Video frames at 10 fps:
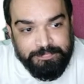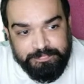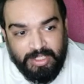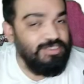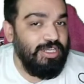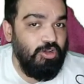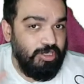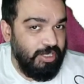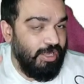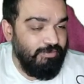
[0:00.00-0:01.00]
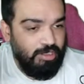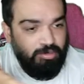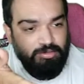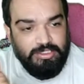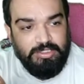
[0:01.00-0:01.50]
Since I already have an
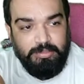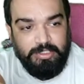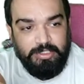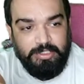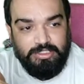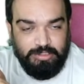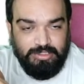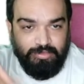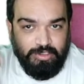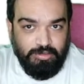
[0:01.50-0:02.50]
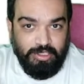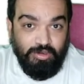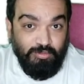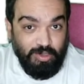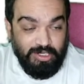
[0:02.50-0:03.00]
account, this is the page that opens up when you click
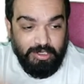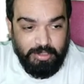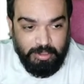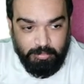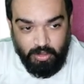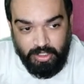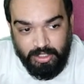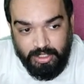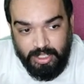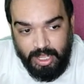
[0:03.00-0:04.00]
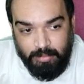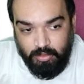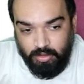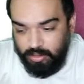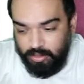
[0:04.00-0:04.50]
on one click deploy. I'm going
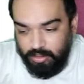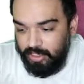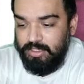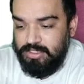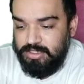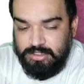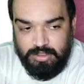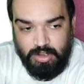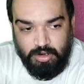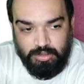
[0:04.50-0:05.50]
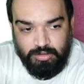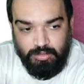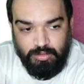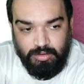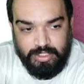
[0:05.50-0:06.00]
to name this
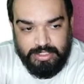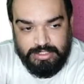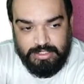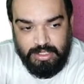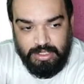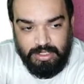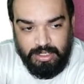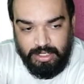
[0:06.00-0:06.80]
auto insta.